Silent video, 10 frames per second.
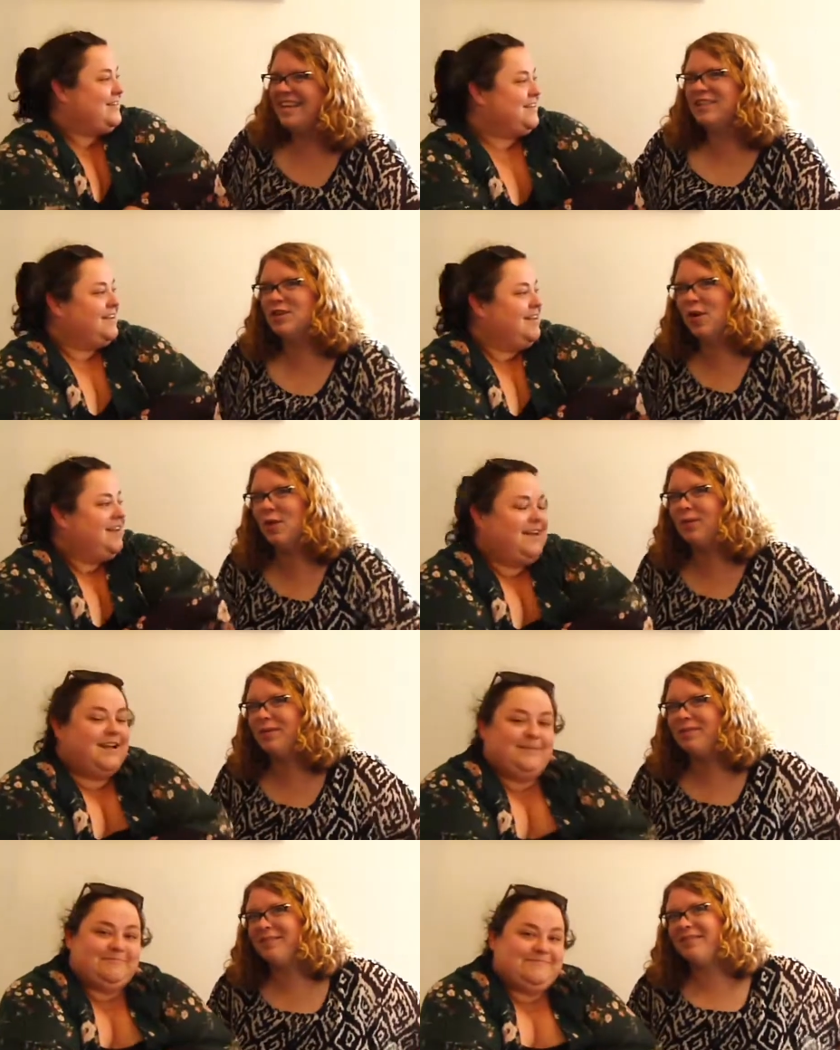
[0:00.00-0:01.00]
Speaker 1: And
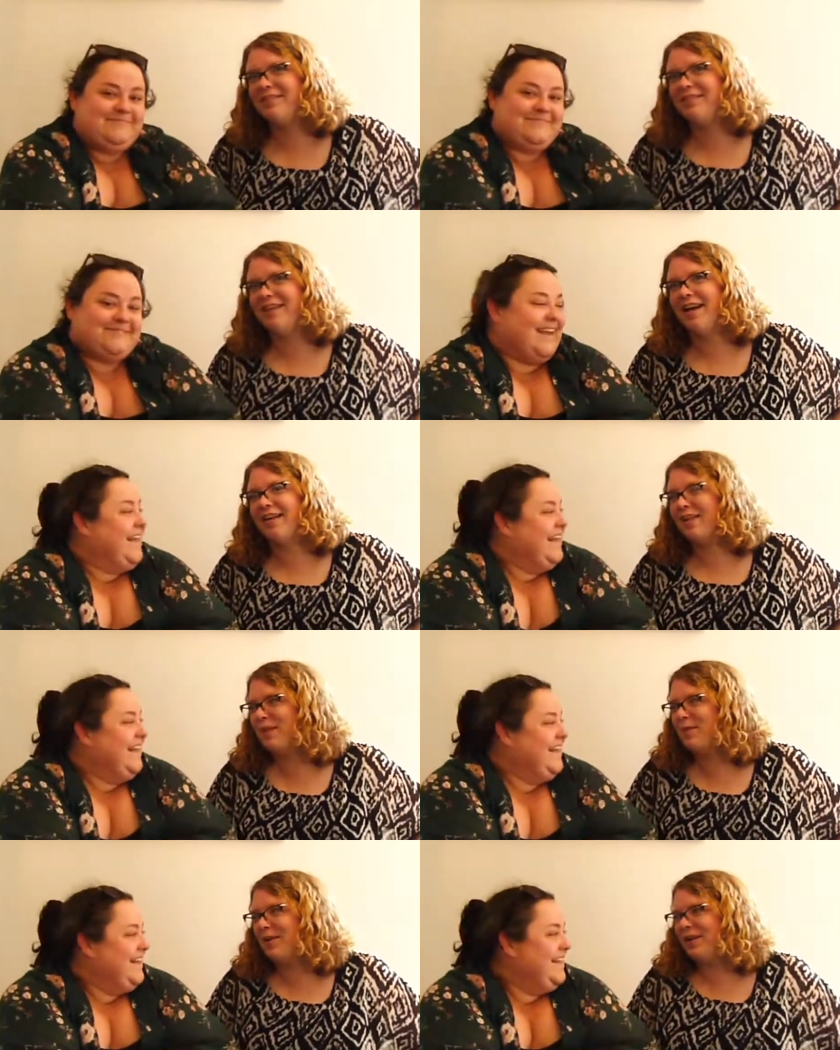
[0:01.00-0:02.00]
don't. Yeah,
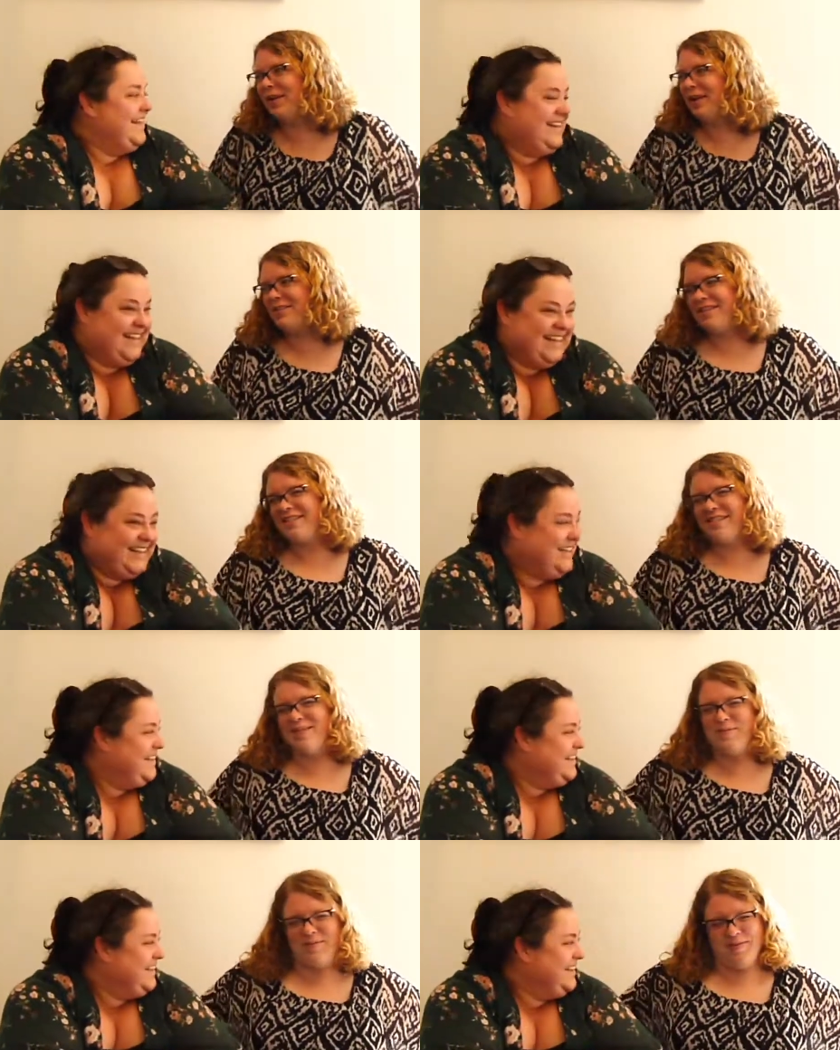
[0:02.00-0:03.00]
library card. I was gonna say
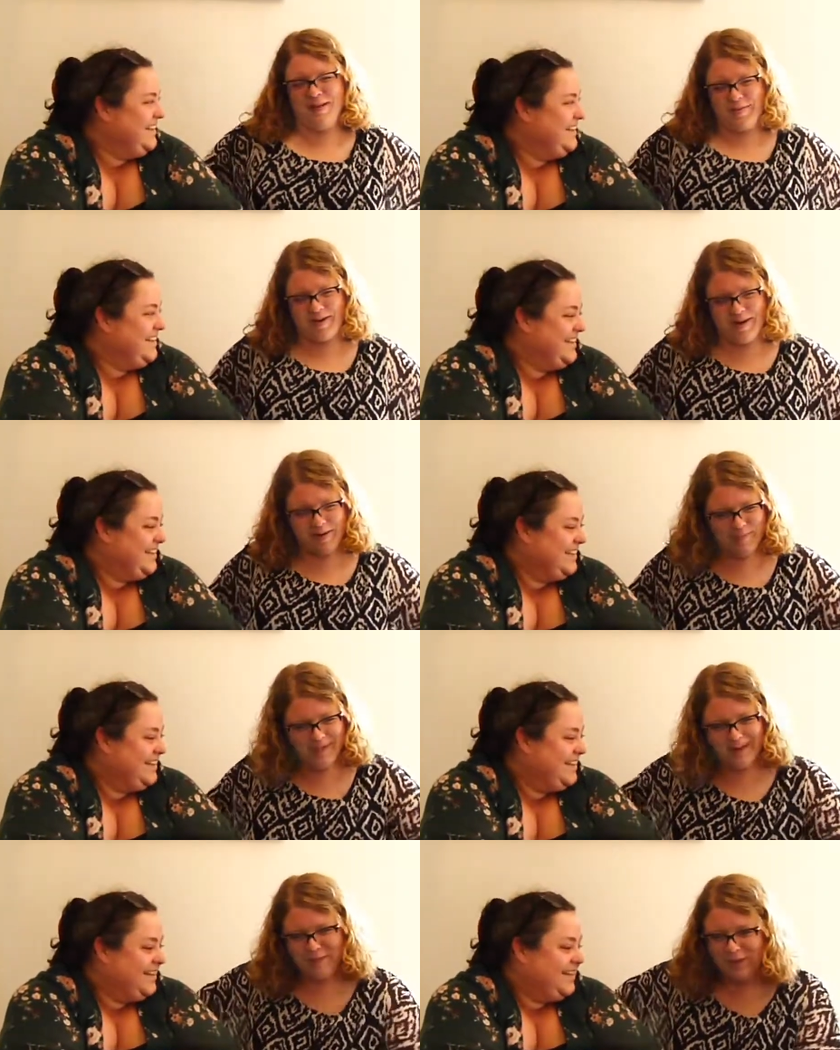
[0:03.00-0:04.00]
something about your library card,
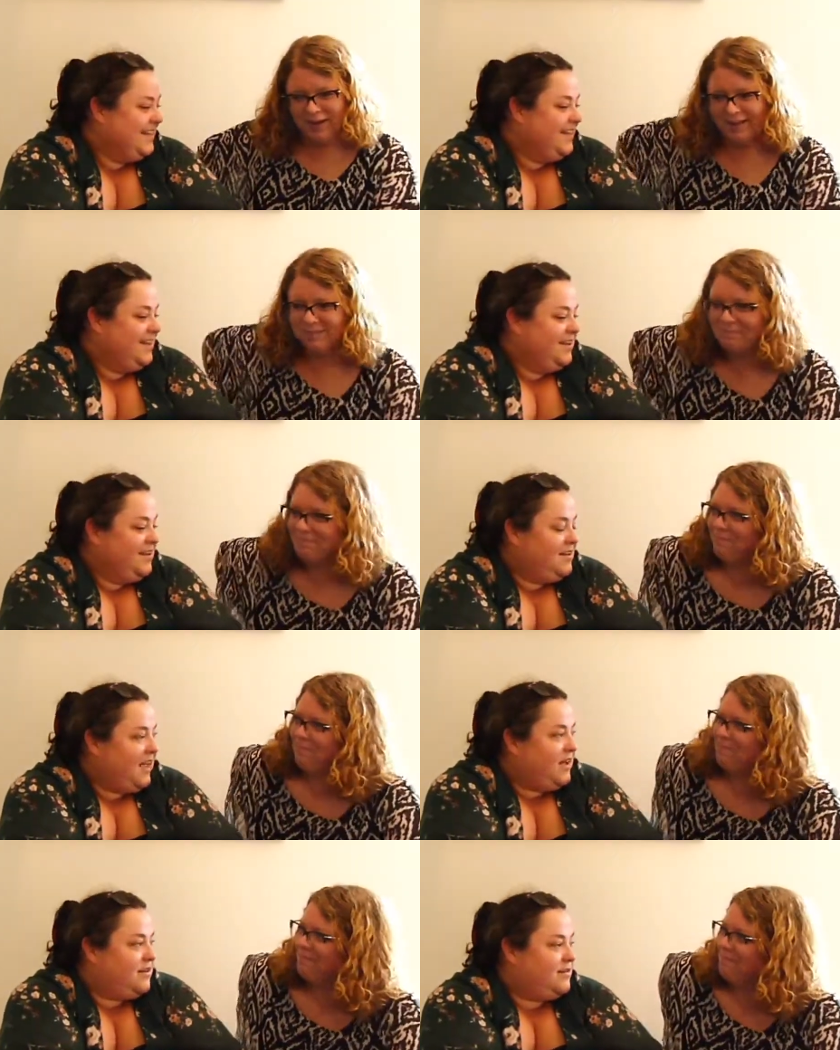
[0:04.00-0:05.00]
but never mind.
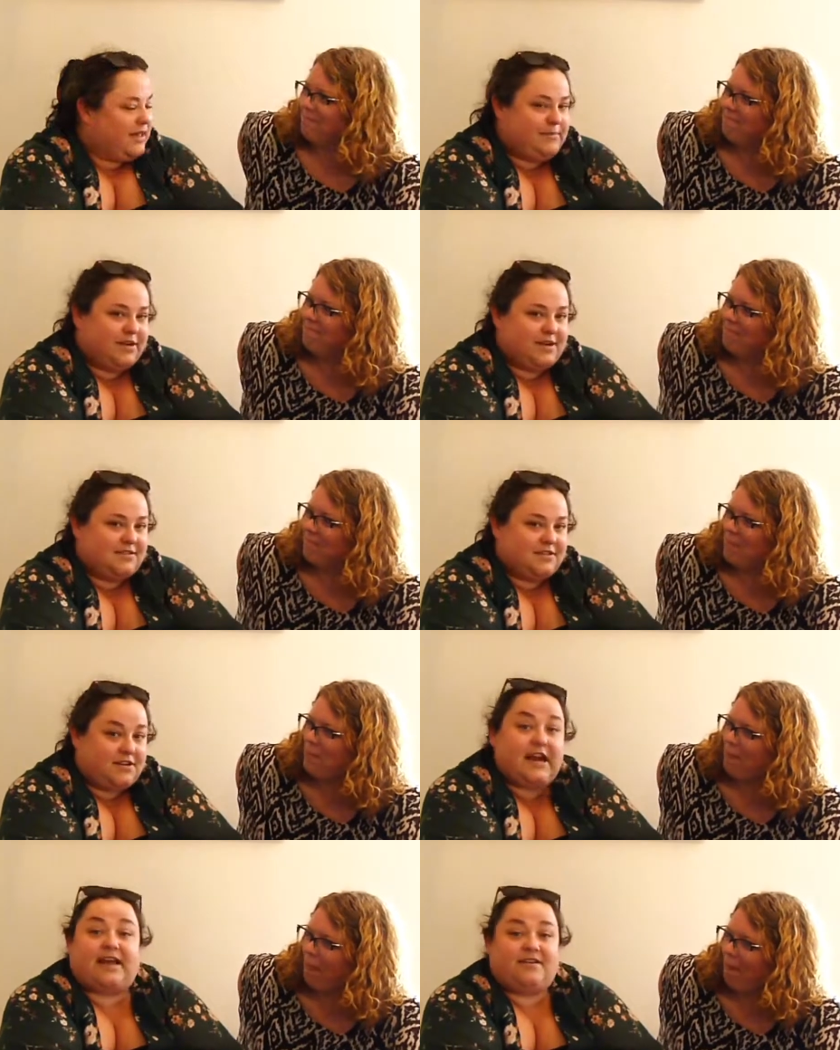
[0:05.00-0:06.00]
Speaker 2: Yeah, no, library cards are
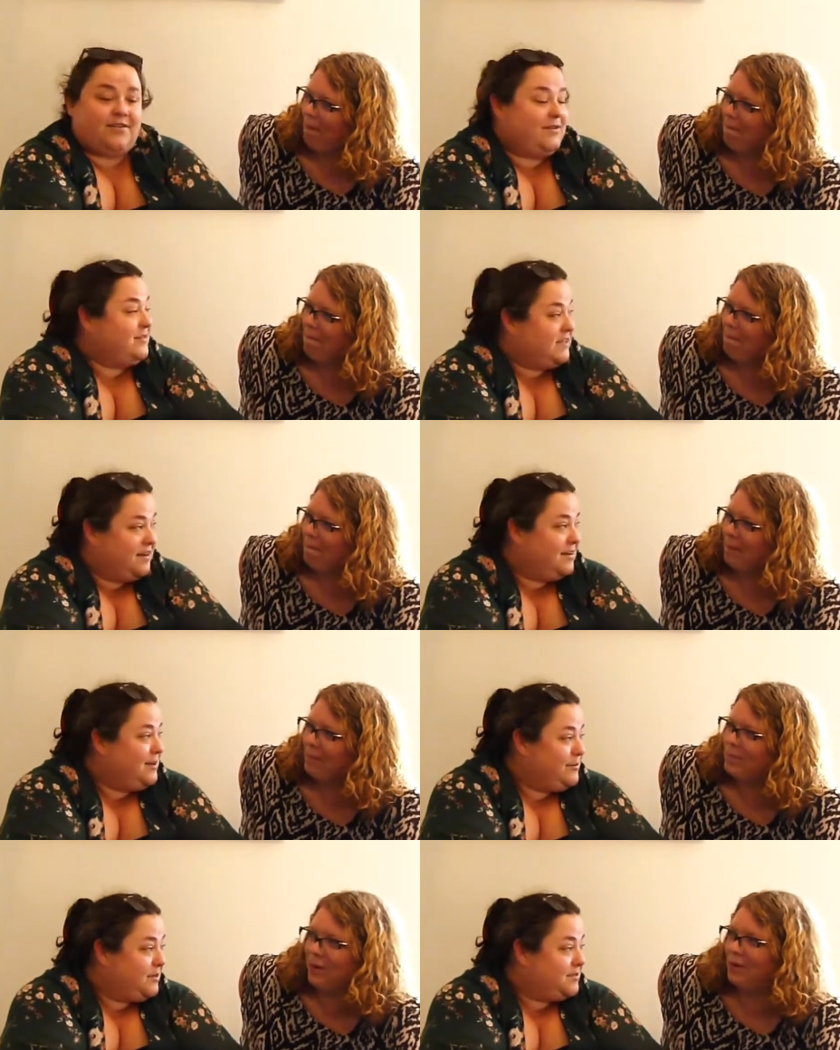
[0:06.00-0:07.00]
good, and you can always get
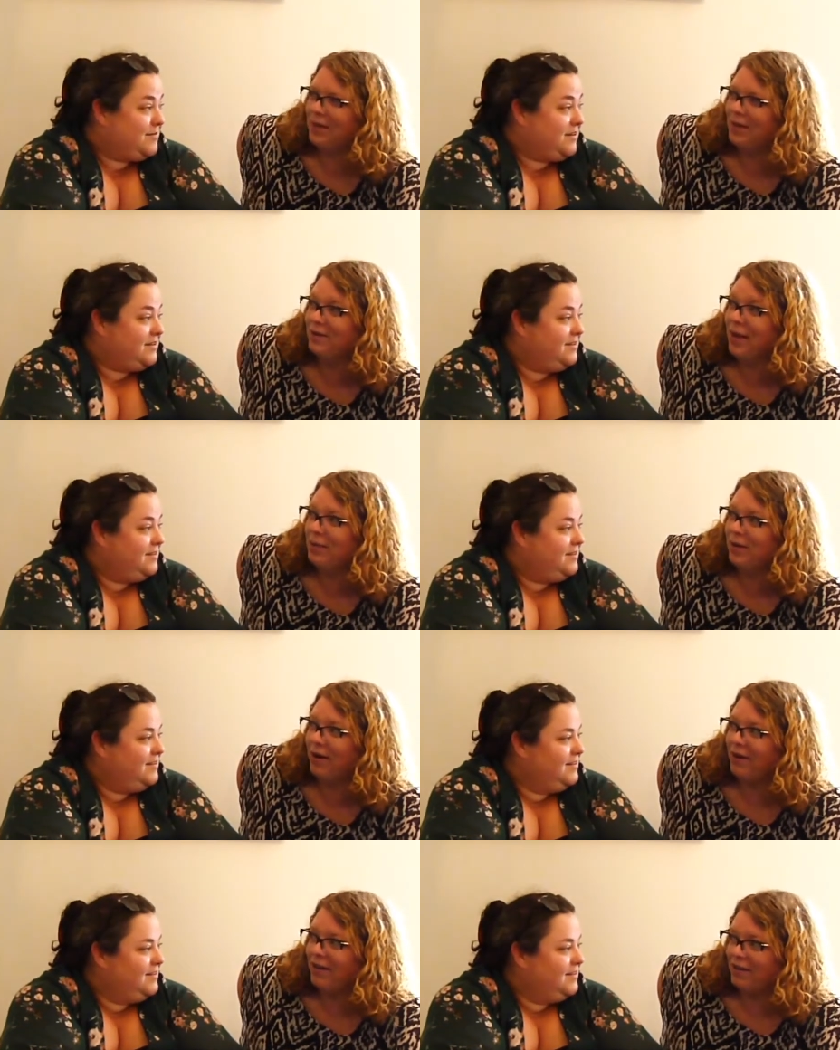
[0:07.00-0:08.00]
audio.
Speaker 1: Don't get your library
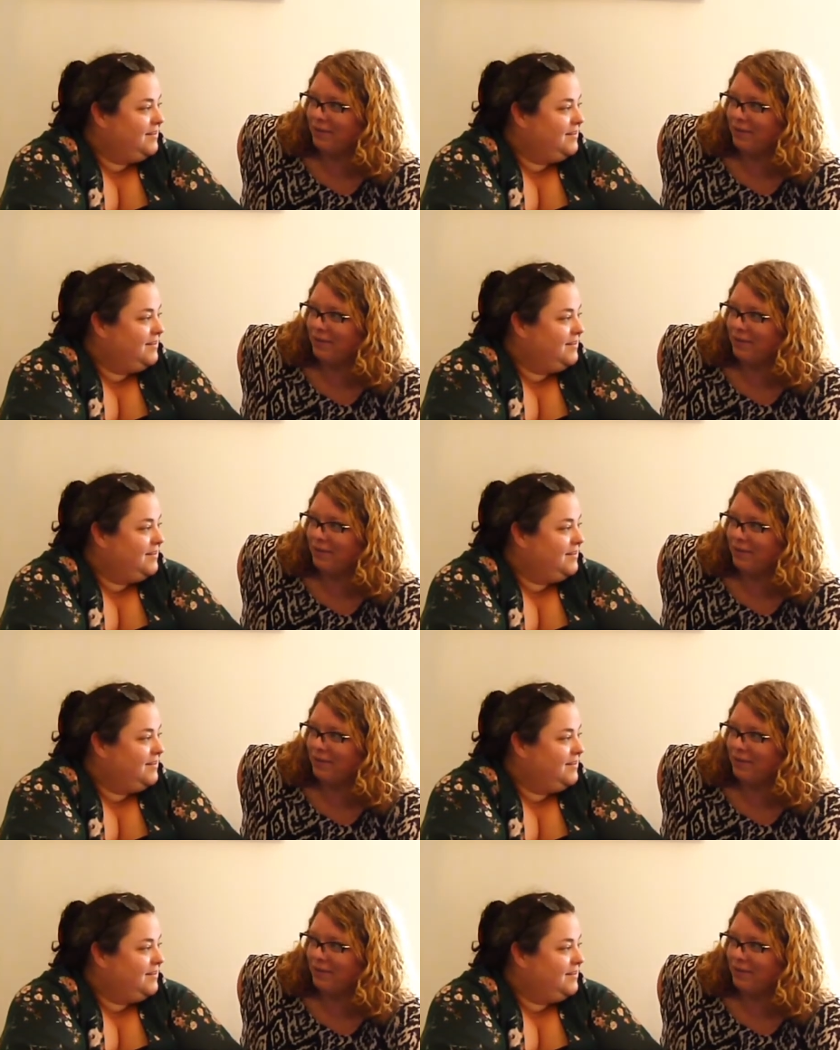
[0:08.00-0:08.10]
card in you.